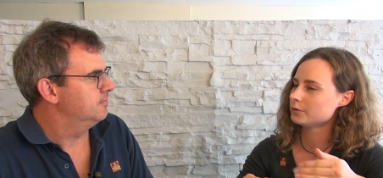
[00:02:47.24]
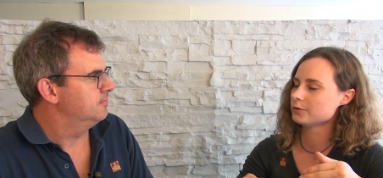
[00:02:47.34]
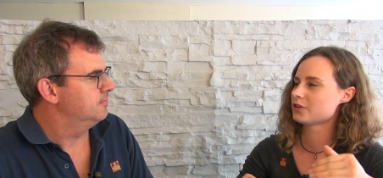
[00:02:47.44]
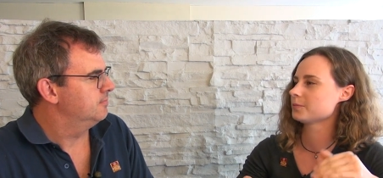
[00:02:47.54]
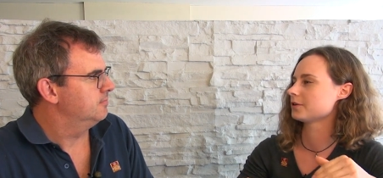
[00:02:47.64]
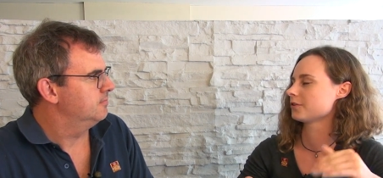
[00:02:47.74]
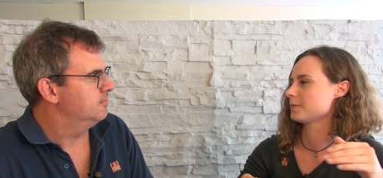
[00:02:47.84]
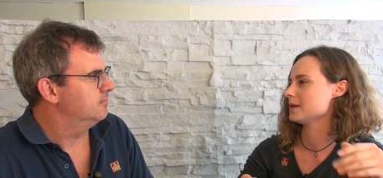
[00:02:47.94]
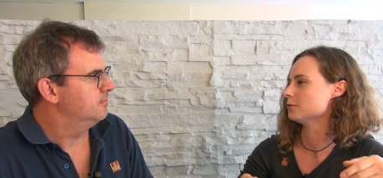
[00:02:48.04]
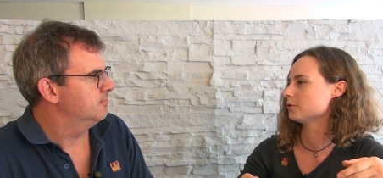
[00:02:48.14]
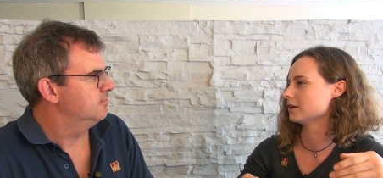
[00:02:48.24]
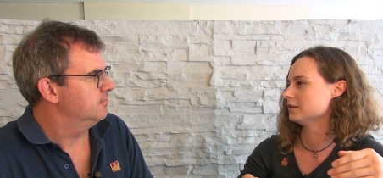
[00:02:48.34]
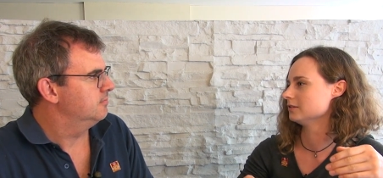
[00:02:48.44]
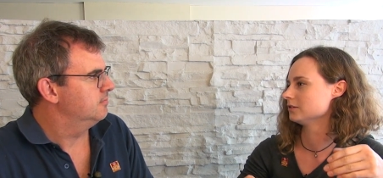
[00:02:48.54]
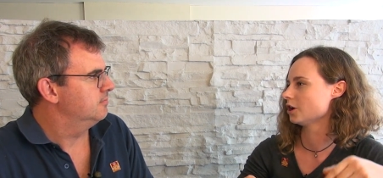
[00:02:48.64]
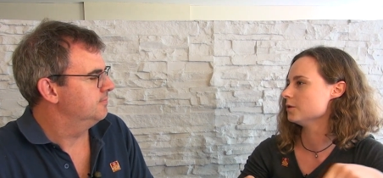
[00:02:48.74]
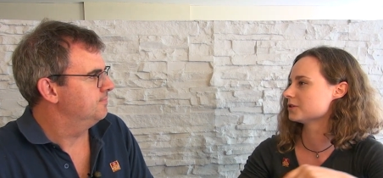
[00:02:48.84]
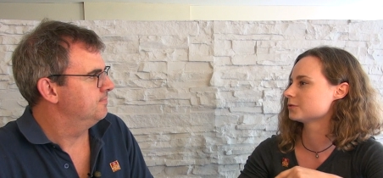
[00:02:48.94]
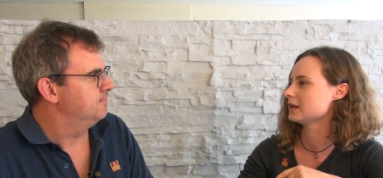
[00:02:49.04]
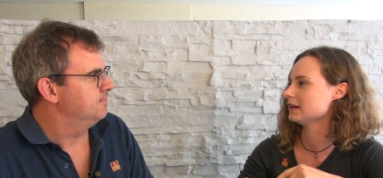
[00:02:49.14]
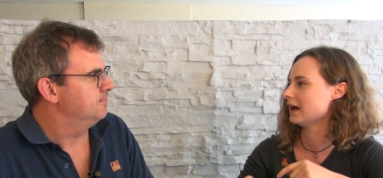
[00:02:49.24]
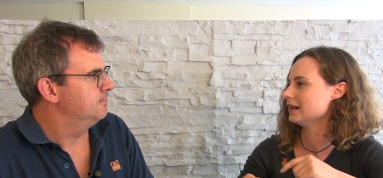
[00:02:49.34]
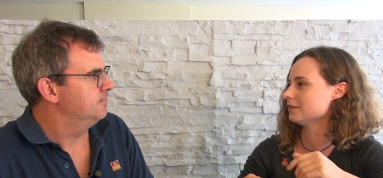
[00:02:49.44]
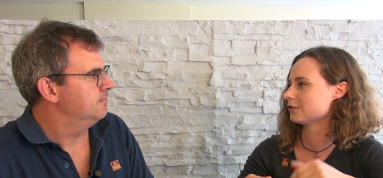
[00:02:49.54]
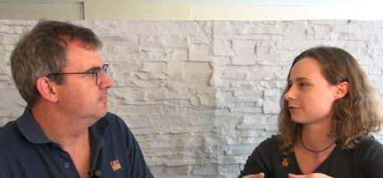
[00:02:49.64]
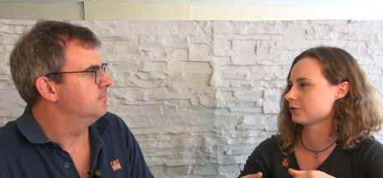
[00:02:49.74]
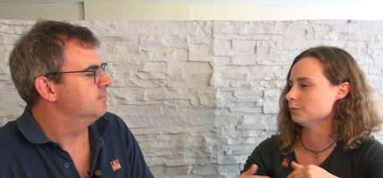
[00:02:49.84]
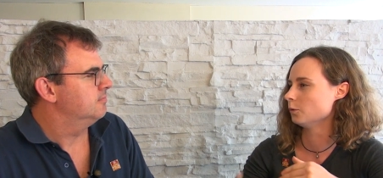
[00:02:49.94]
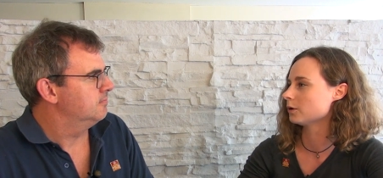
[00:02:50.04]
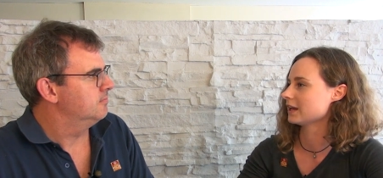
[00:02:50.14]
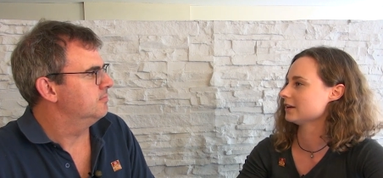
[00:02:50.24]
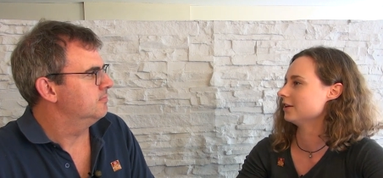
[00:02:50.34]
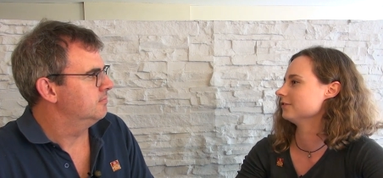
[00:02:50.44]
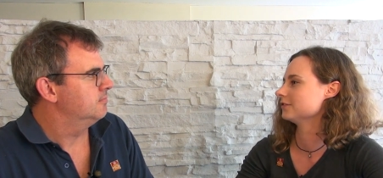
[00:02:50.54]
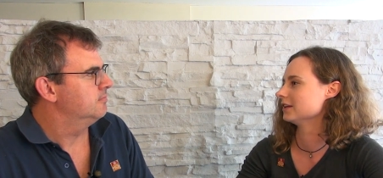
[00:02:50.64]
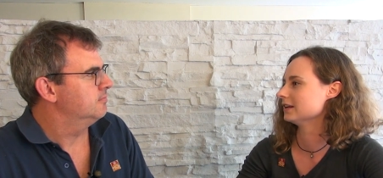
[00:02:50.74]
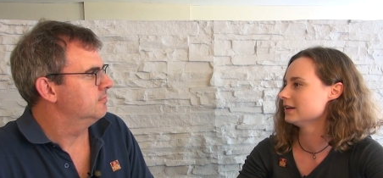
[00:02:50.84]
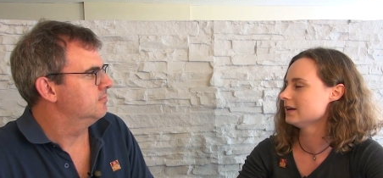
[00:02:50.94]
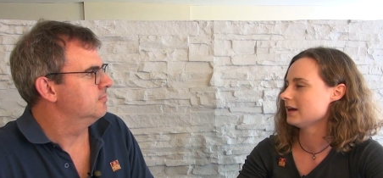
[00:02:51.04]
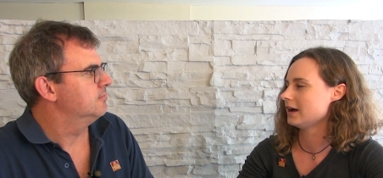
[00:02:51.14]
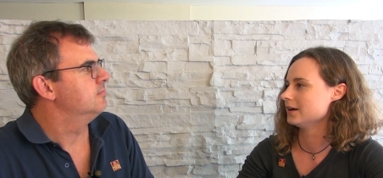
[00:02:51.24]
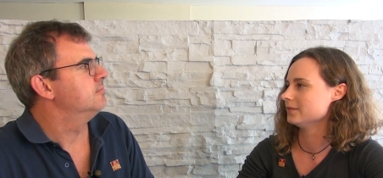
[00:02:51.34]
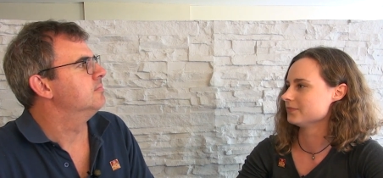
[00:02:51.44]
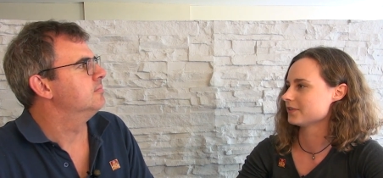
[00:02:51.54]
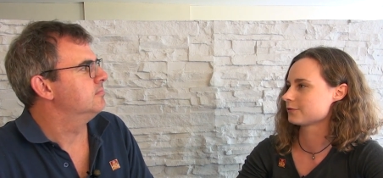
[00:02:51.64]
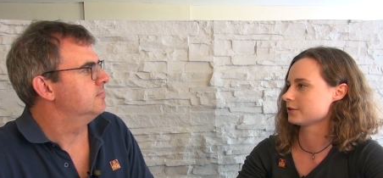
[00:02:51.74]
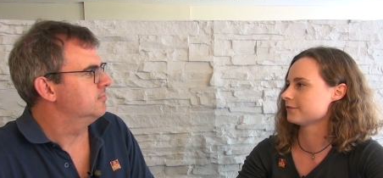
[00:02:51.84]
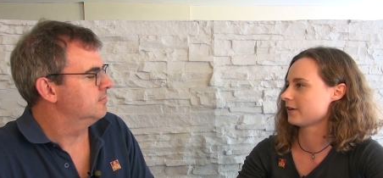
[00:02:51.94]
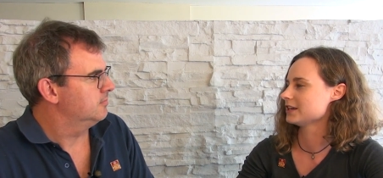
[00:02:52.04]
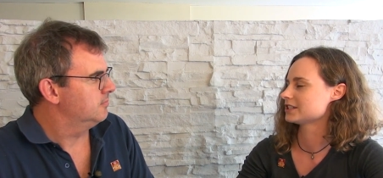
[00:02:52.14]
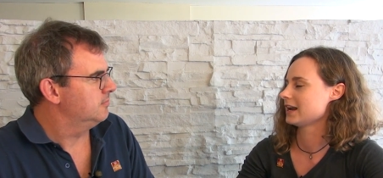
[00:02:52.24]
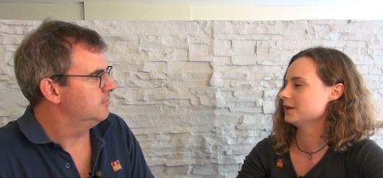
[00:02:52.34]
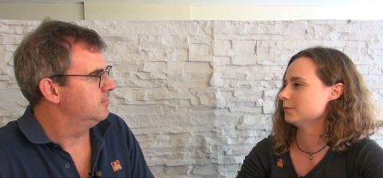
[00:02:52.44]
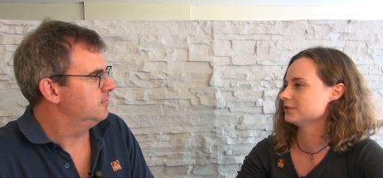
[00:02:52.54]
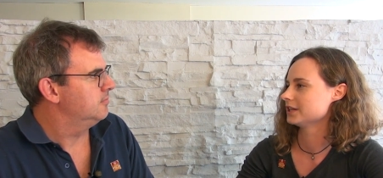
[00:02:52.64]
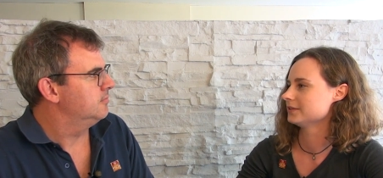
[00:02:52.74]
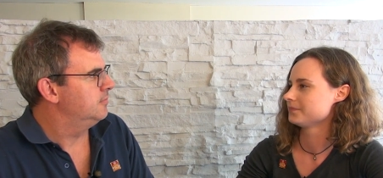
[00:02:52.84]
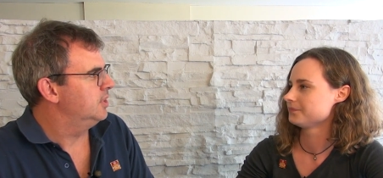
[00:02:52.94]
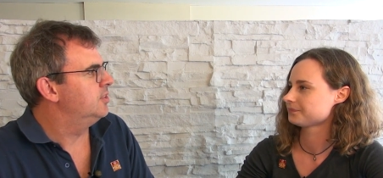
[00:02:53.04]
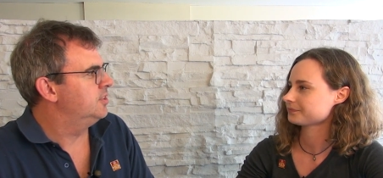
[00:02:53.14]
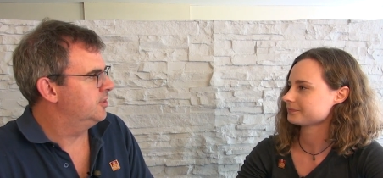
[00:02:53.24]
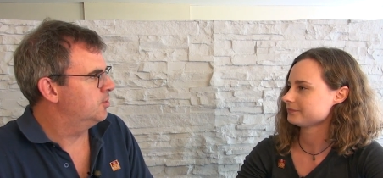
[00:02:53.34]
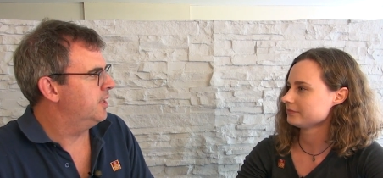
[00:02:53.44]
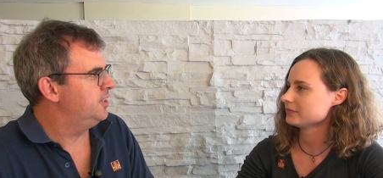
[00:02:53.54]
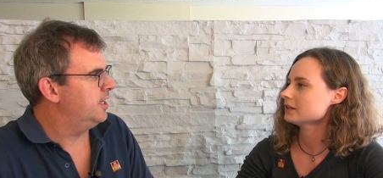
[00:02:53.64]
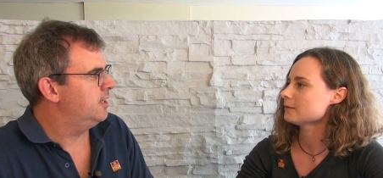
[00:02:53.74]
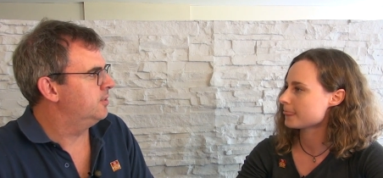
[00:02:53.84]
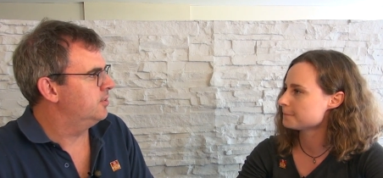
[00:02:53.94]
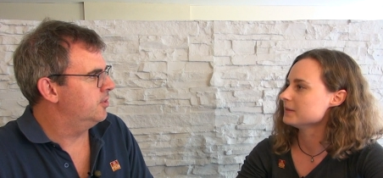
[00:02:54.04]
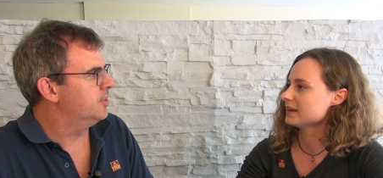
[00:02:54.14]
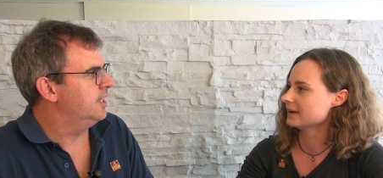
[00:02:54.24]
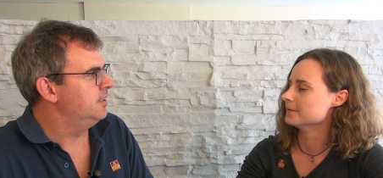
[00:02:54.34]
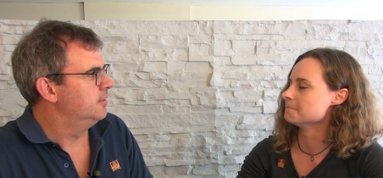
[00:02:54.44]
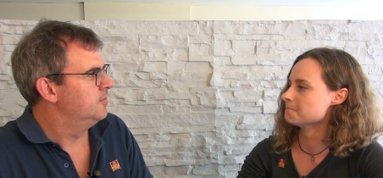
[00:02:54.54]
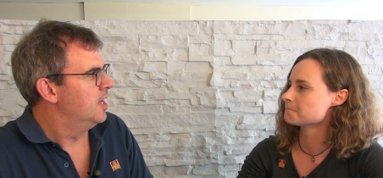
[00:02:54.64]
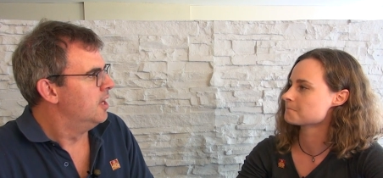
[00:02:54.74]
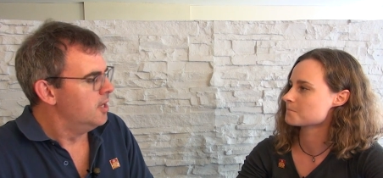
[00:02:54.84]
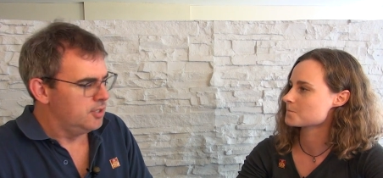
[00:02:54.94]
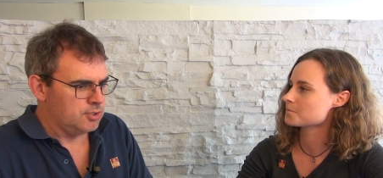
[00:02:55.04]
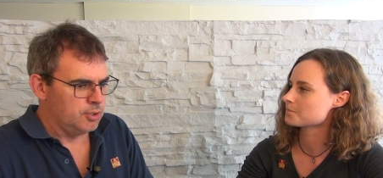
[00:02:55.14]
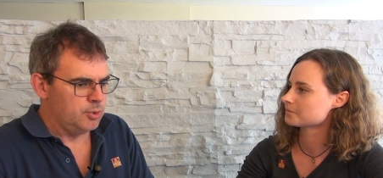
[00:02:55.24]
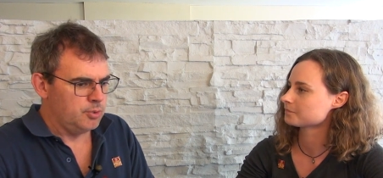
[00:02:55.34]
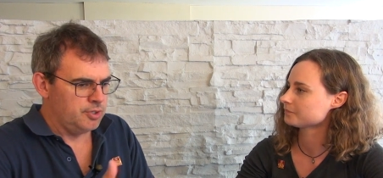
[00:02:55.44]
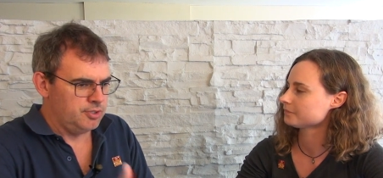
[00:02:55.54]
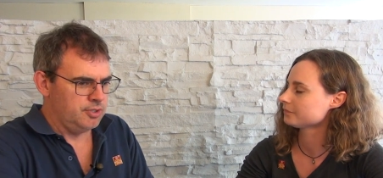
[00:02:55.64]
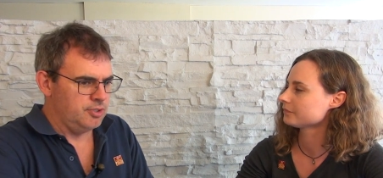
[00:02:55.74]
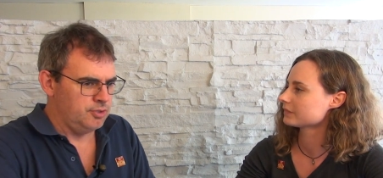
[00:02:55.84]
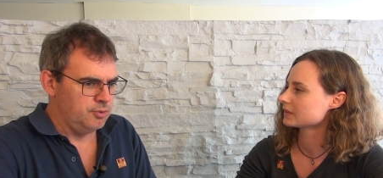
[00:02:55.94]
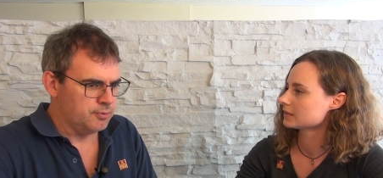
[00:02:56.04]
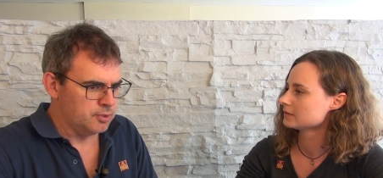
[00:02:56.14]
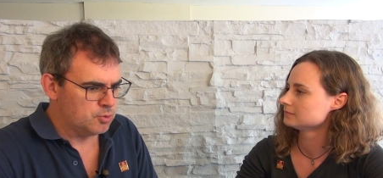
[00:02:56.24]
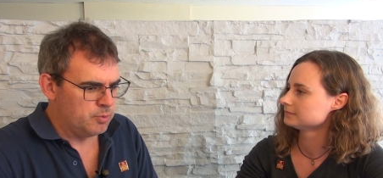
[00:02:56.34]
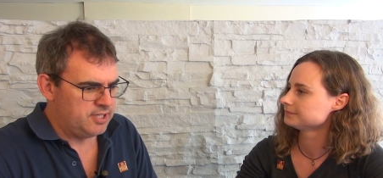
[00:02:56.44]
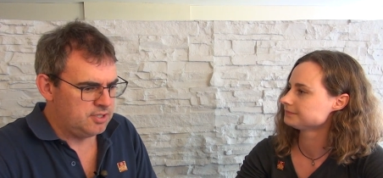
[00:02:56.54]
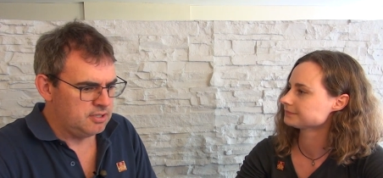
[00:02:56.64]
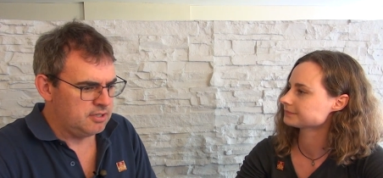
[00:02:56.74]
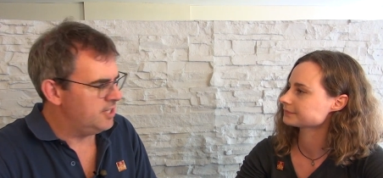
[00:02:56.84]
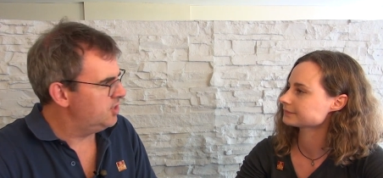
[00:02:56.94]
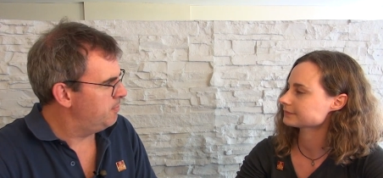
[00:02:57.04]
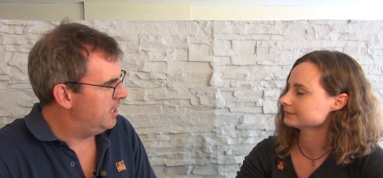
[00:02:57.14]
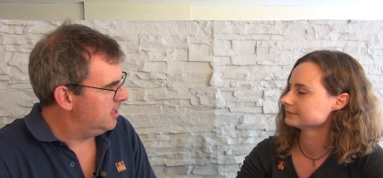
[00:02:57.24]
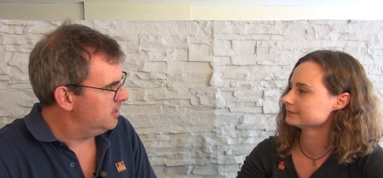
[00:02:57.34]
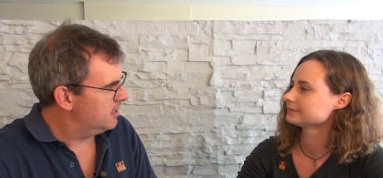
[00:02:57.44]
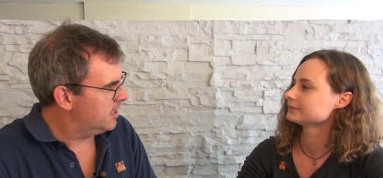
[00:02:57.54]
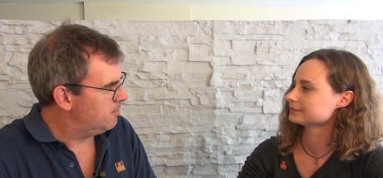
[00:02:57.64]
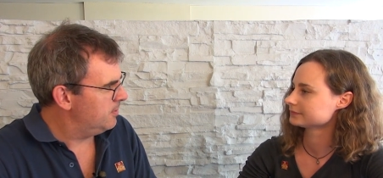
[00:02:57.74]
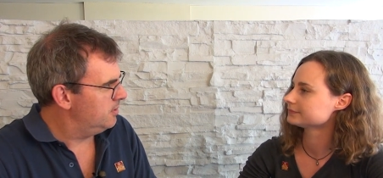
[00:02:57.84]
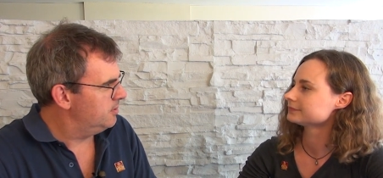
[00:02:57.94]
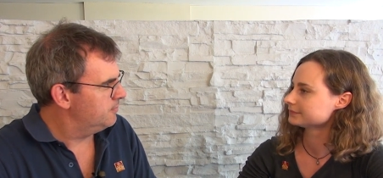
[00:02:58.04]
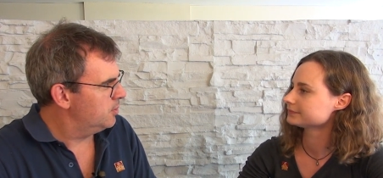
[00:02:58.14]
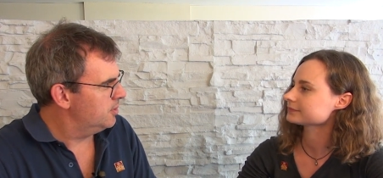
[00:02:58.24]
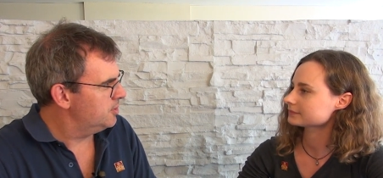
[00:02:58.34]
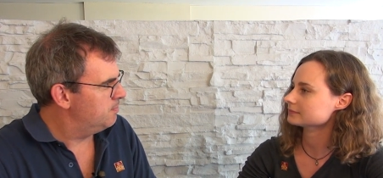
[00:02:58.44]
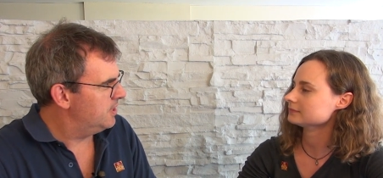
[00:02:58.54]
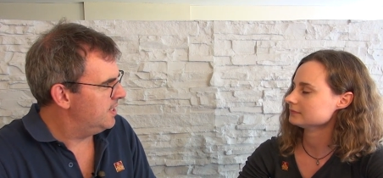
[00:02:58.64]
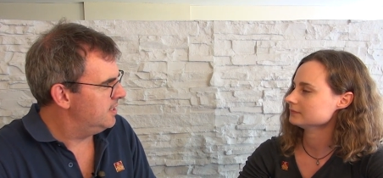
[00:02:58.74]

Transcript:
Speaker 1: but also because people can go between islands through walking often um, through the very shallow water.
Speaker 2: Because it's quite shallow. Okay. Yeah. So you first went to N'Djamena, the capital, of course, but